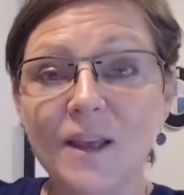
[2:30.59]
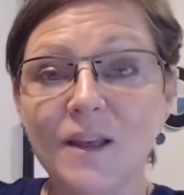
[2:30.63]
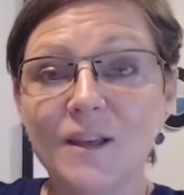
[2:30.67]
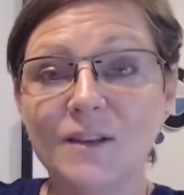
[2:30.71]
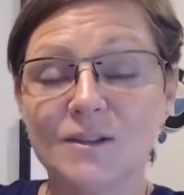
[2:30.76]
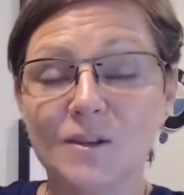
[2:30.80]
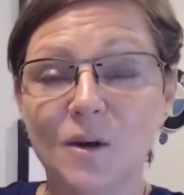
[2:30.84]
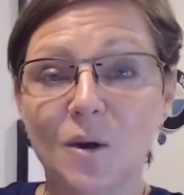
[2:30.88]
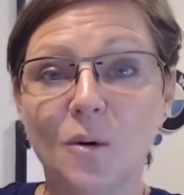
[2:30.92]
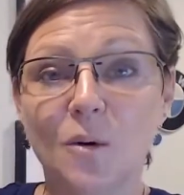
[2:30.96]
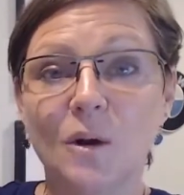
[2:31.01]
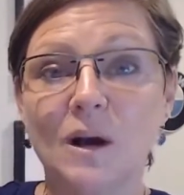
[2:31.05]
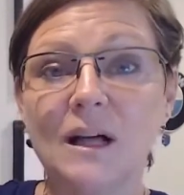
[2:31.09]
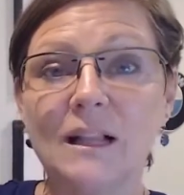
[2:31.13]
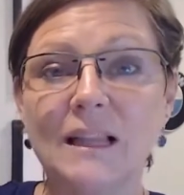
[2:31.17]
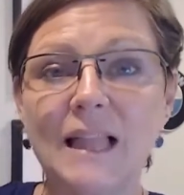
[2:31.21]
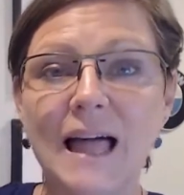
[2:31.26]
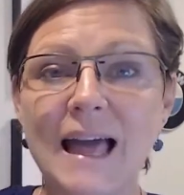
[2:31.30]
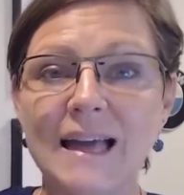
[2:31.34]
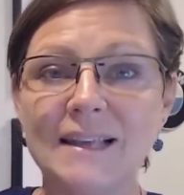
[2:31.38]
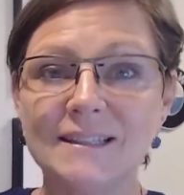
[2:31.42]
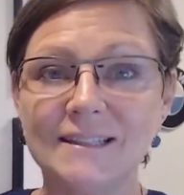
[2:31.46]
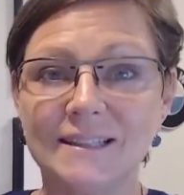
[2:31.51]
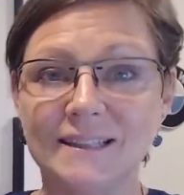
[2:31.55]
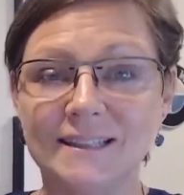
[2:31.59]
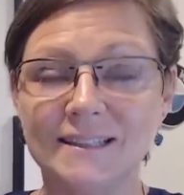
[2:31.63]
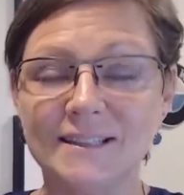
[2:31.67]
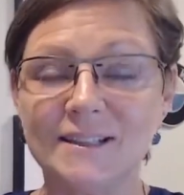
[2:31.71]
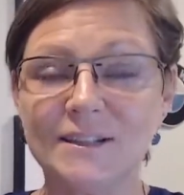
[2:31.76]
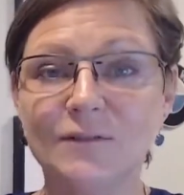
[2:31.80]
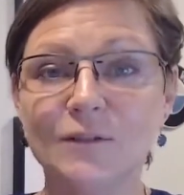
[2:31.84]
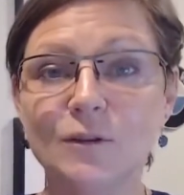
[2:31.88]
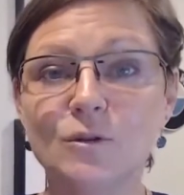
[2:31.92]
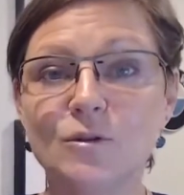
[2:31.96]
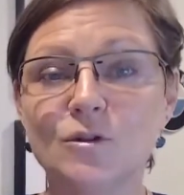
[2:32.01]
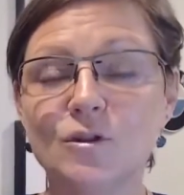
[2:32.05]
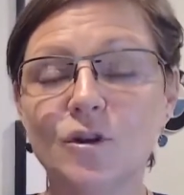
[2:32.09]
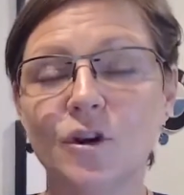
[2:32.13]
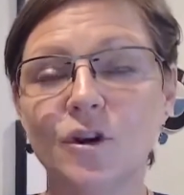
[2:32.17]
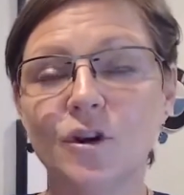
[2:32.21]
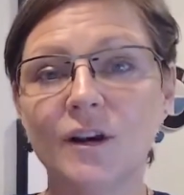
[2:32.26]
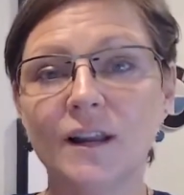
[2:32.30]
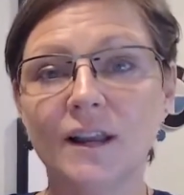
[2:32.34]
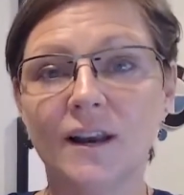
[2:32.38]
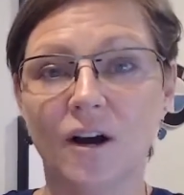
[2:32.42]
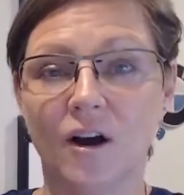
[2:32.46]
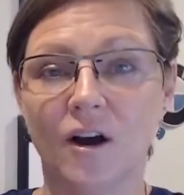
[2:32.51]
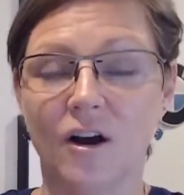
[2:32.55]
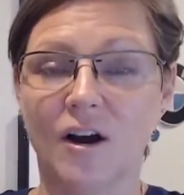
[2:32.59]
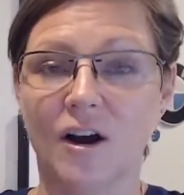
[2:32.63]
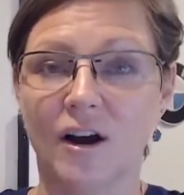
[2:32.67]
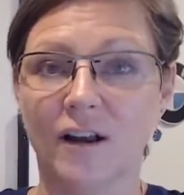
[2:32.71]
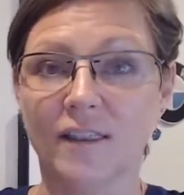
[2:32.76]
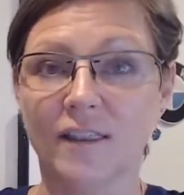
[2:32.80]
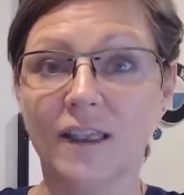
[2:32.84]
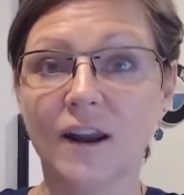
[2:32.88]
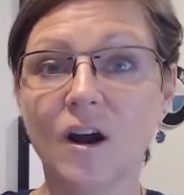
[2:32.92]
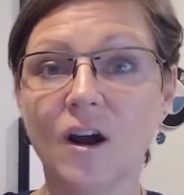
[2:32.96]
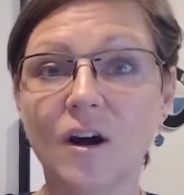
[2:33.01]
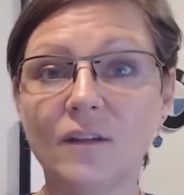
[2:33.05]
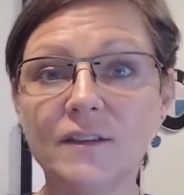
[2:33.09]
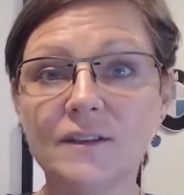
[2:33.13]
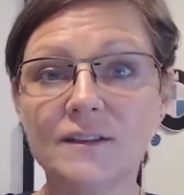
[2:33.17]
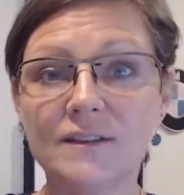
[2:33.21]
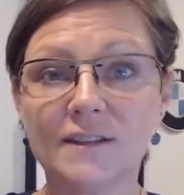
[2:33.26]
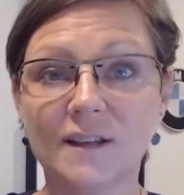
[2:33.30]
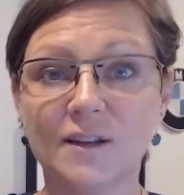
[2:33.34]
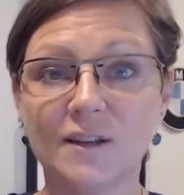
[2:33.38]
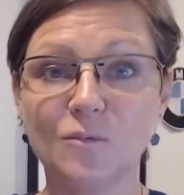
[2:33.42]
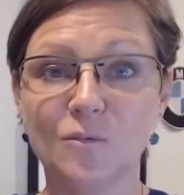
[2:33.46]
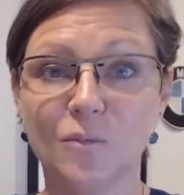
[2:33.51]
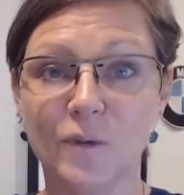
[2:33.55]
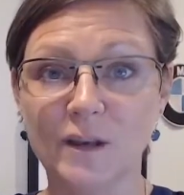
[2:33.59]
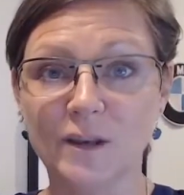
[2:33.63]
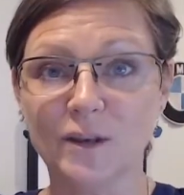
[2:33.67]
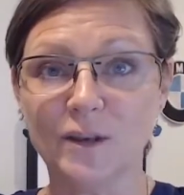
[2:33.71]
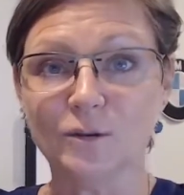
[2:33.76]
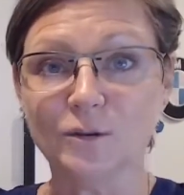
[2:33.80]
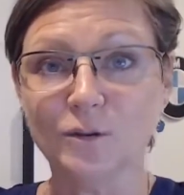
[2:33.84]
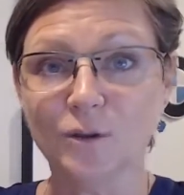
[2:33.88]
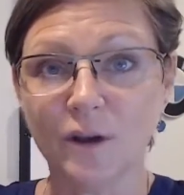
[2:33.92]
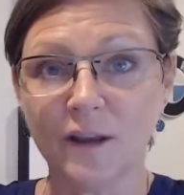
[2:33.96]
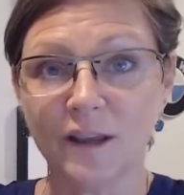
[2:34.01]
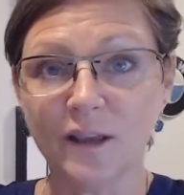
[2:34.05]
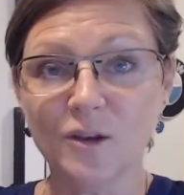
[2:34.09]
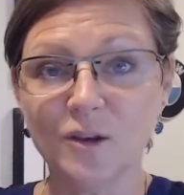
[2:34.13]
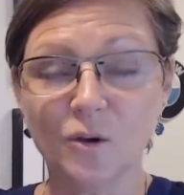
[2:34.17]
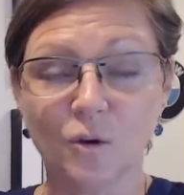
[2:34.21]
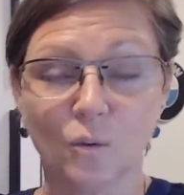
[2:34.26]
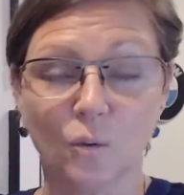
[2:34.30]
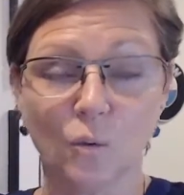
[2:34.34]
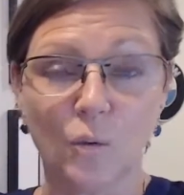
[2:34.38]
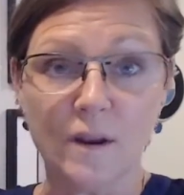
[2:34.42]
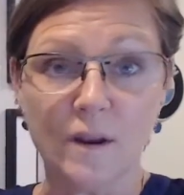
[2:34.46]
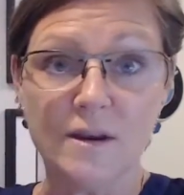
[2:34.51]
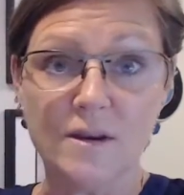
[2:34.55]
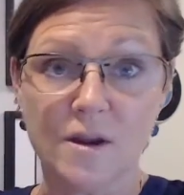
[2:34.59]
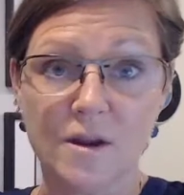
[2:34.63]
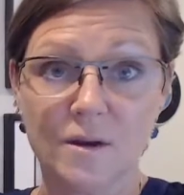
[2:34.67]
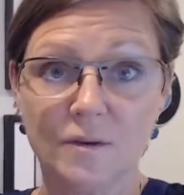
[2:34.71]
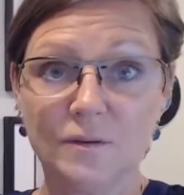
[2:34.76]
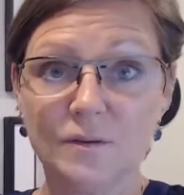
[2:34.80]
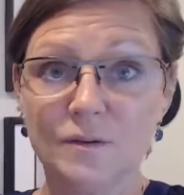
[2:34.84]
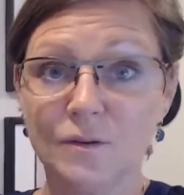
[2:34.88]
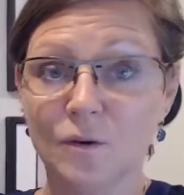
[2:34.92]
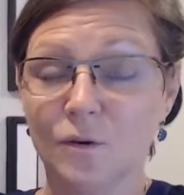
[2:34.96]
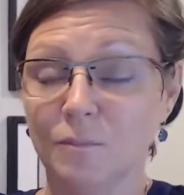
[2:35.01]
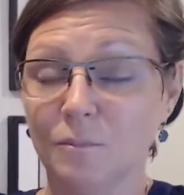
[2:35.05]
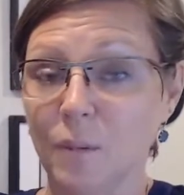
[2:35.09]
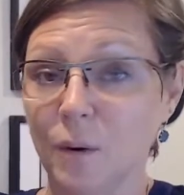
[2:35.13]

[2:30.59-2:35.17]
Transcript: So classes, if you turn it on, then all of a sudden when you look in your windows,